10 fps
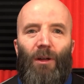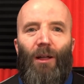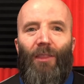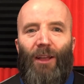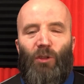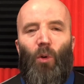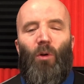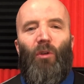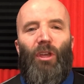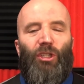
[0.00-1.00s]

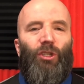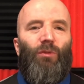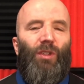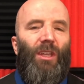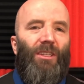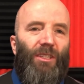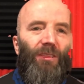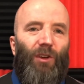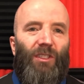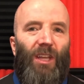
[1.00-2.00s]
electoral issues in
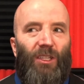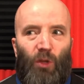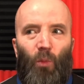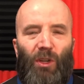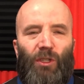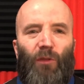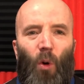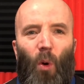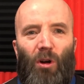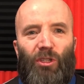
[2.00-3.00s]
different states, which of
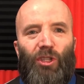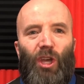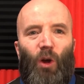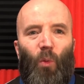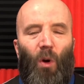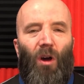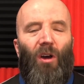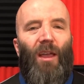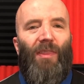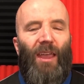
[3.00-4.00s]
course there were,
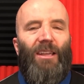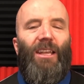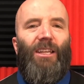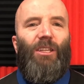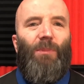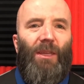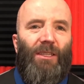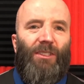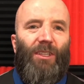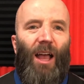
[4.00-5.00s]
and they needed to be
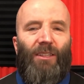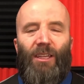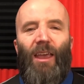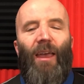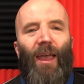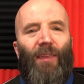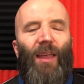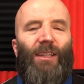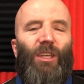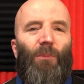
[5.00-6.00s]
discussed. And
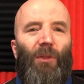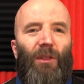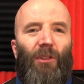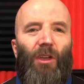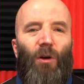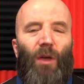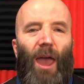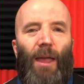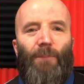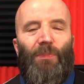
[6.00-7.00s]
that's completely
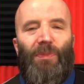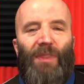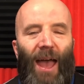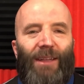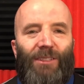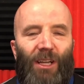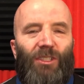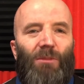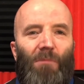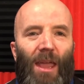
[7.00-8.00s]
okay. That
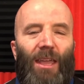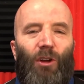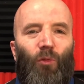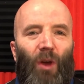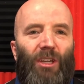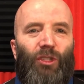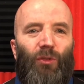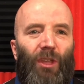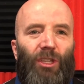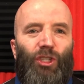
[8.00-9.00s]
doesn't make it a
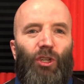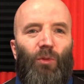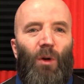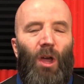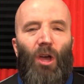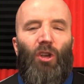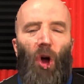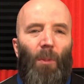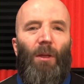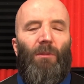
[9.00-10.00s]
racial issue.
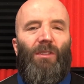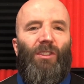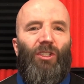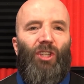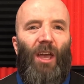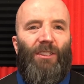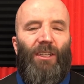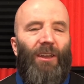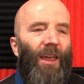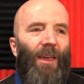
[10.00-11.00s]
Nobody was
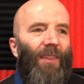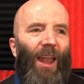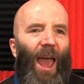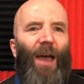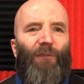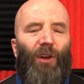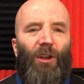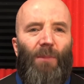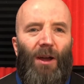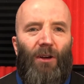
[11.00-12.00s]
suggesting that African
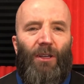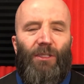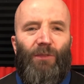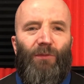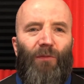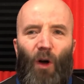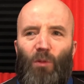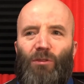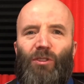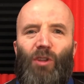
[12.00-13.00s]
American
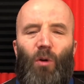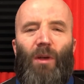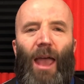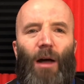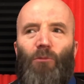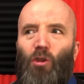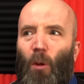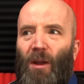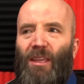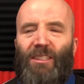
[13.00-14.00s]
votes don't count.
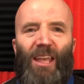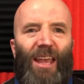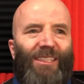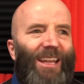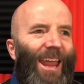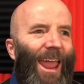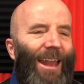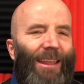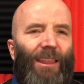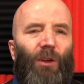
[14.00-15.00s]
Nobody has said
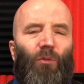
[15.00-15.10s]
anything